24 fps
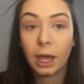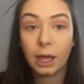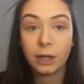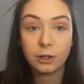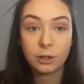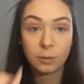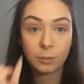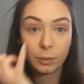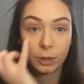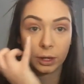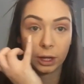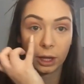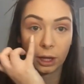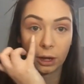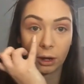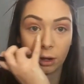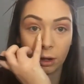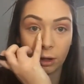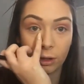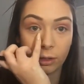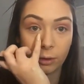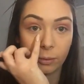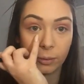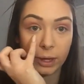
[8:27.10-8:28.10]
I don't bring it
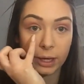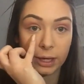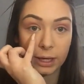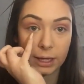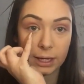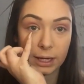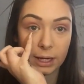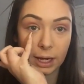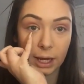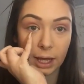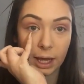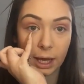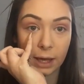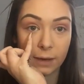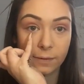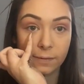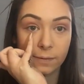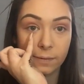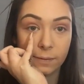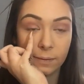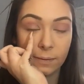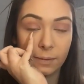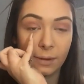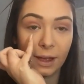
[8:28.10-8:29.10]
all the way in,
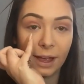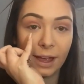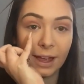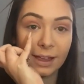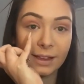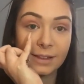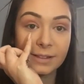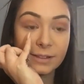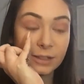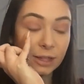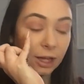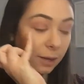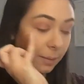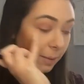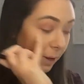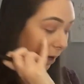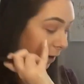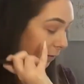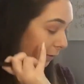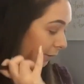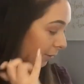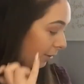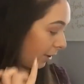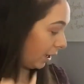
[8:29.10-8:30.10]
I stop
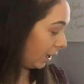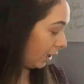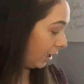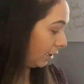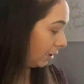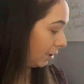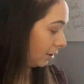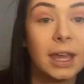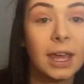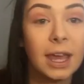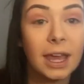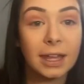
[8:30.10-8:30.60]
halfway.